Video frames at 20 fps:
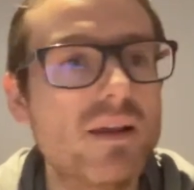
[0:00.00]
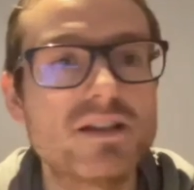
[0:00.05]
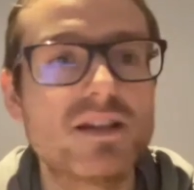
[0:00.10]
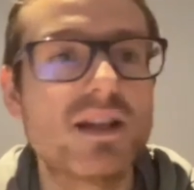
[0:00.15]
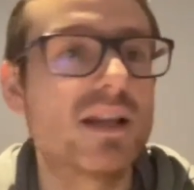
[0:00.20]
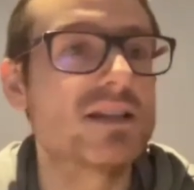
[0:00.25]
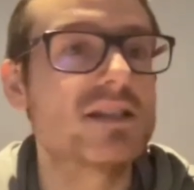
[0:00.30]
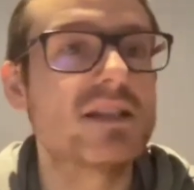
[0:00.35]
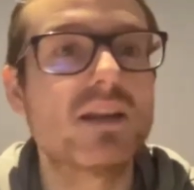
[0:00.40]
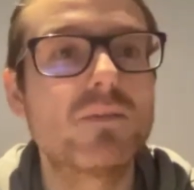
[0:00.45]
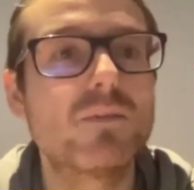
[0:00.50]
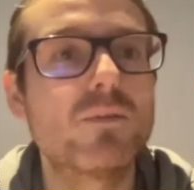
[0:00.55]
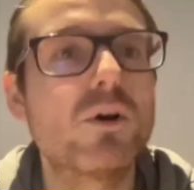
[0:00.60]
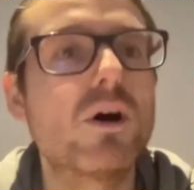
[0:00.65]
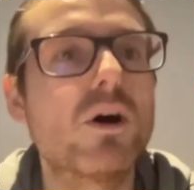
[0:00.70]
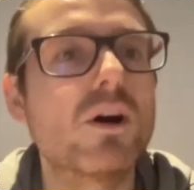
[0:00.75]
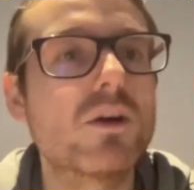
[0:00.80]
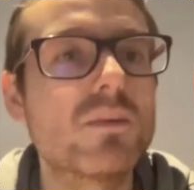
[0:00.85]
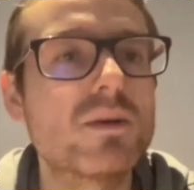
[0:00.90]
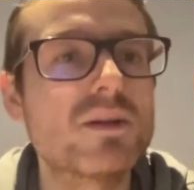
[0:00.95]
let's say, for
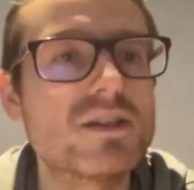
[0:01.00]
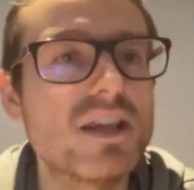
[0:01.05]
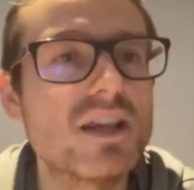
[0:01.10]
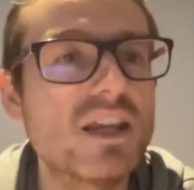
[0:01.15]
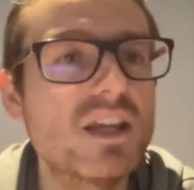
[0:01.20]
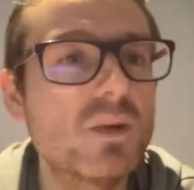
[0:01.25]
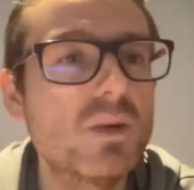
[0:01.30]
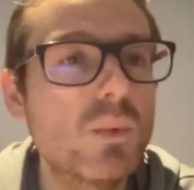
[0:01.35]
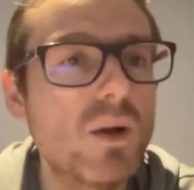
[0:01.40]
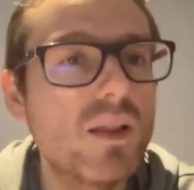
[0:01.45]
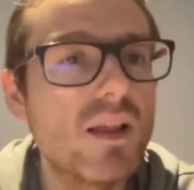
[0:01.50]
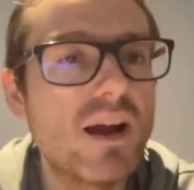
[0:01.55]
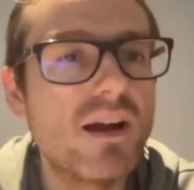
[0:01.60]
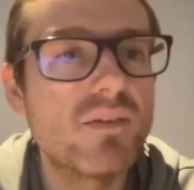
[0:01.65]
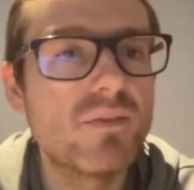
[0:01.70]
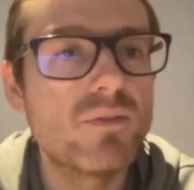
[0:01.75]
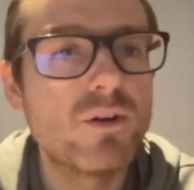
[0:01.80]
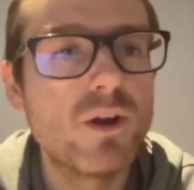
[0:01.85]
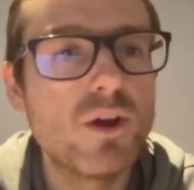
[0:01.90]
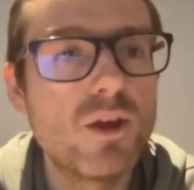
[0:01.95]
argument's sake, you will
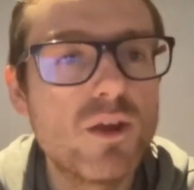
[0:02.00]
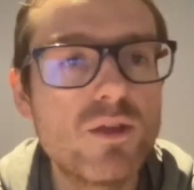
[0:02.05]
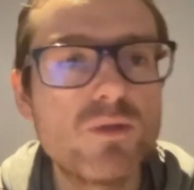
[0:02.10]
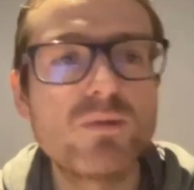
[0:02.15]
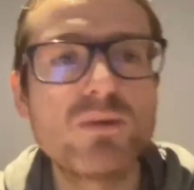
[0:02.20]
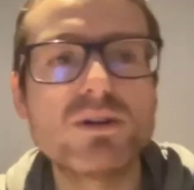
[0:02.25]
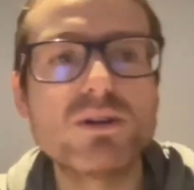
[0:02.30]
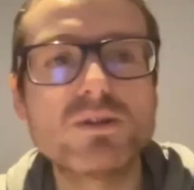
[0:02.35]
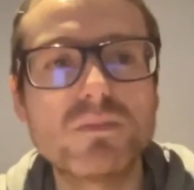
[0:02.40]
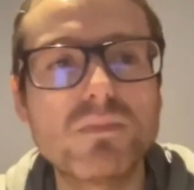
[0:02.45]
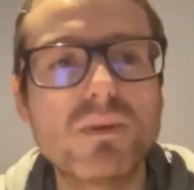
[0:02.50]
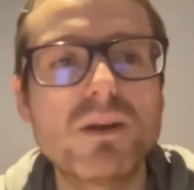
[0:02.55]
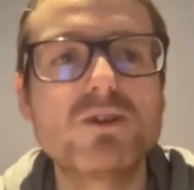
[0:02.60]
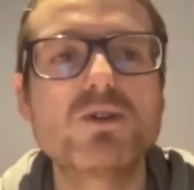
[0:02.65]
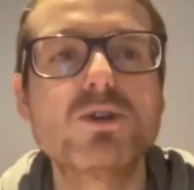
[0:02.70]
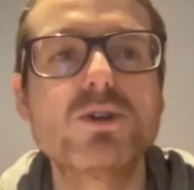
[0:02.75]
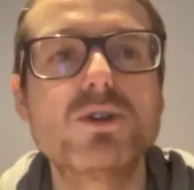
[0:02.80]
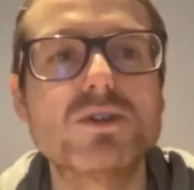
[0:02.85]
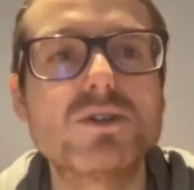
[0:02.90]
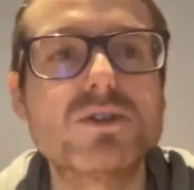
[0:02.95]
have 3
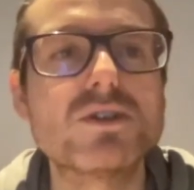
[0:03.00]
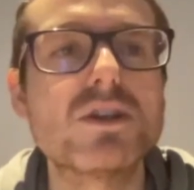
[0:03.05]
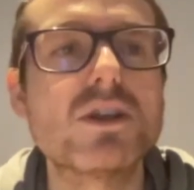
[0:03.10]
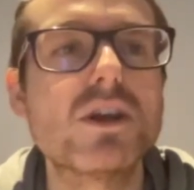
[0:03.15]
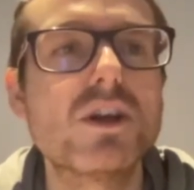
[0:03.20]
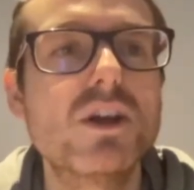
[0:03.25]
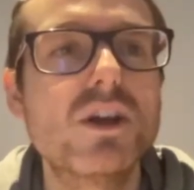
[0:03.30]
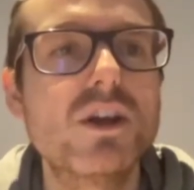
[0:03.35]
submissions.